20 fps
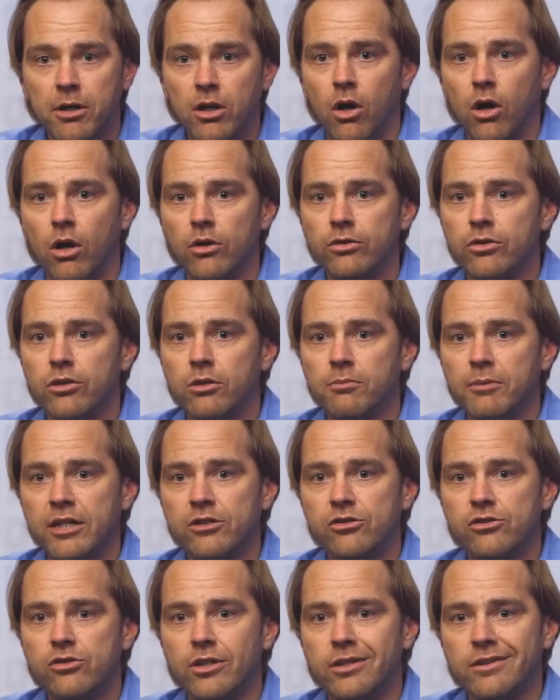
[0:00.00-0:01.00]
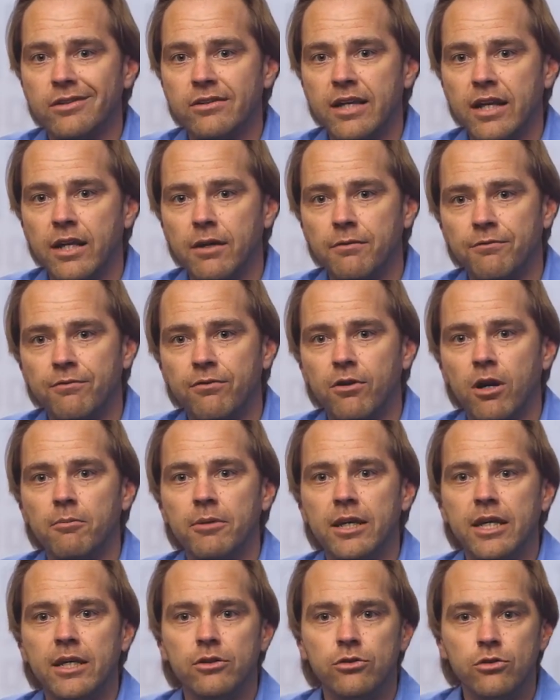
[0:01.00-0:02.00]
but also to make sure it's set up
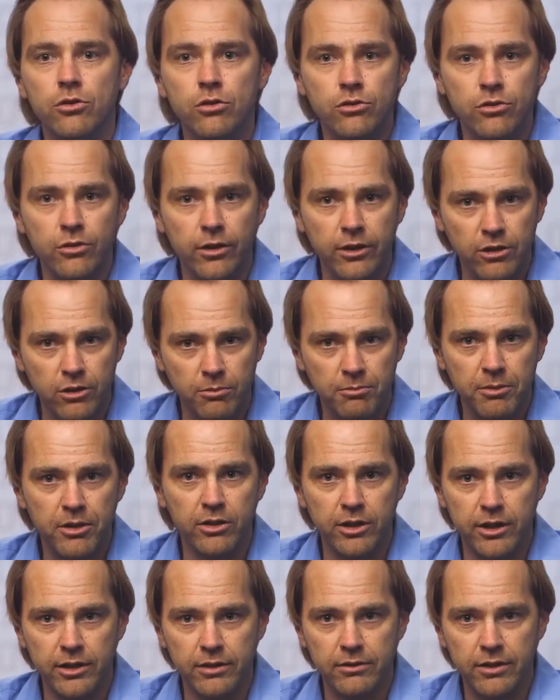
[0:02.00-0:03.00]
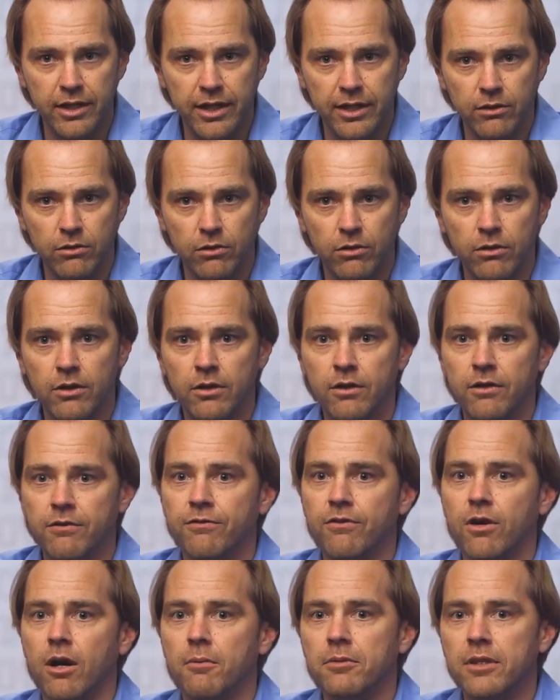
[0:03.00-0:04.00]
from a user experience angle,
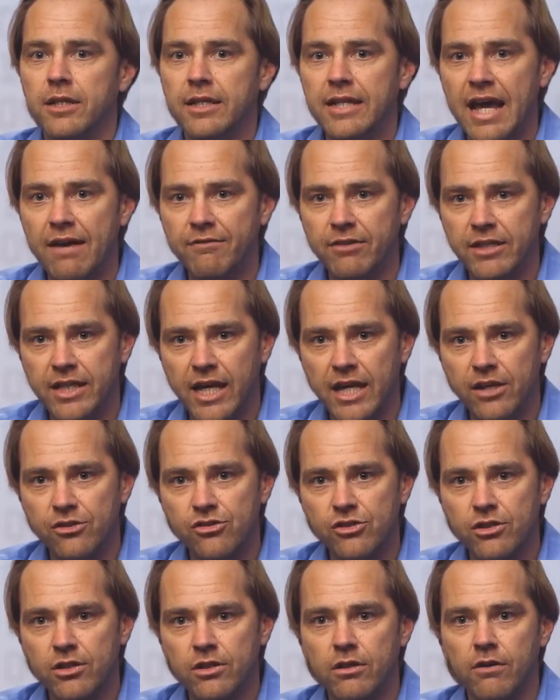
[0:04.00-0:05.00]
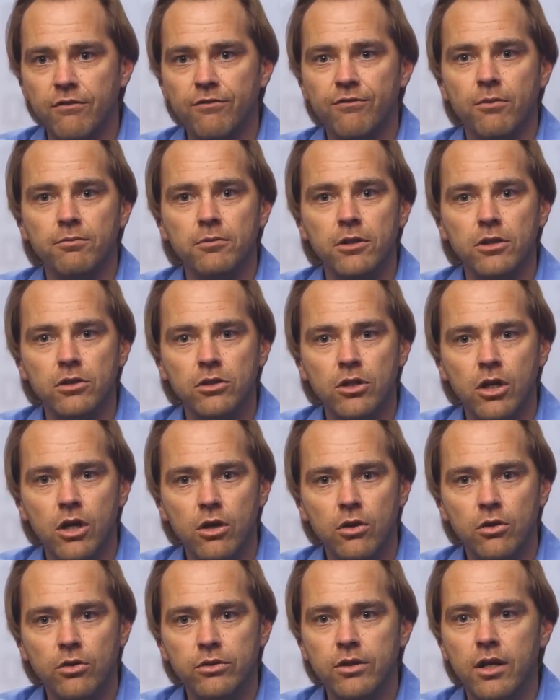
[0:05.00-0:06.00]
from the navigation, from the
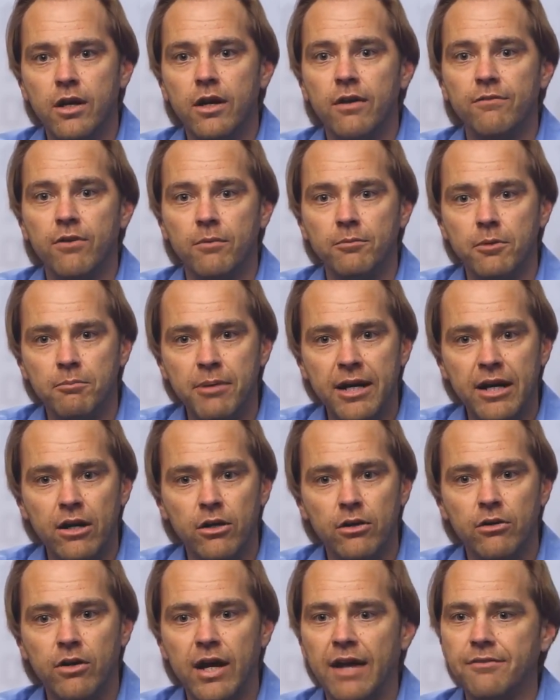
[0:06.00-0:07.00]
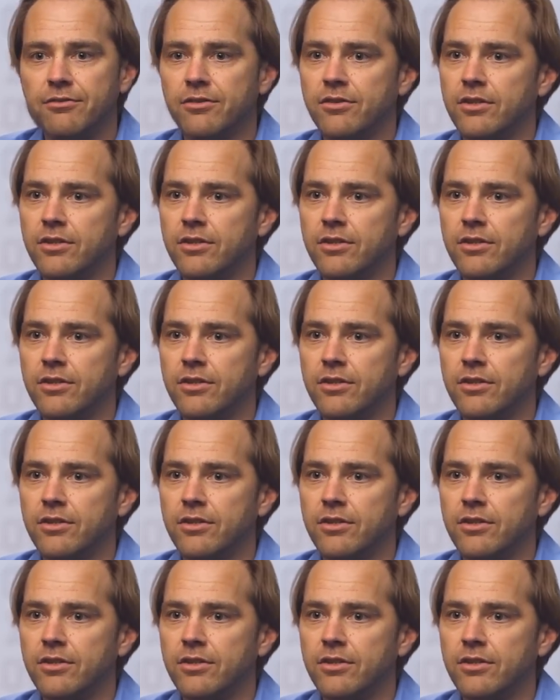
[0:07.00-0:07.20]
load, from the paragraph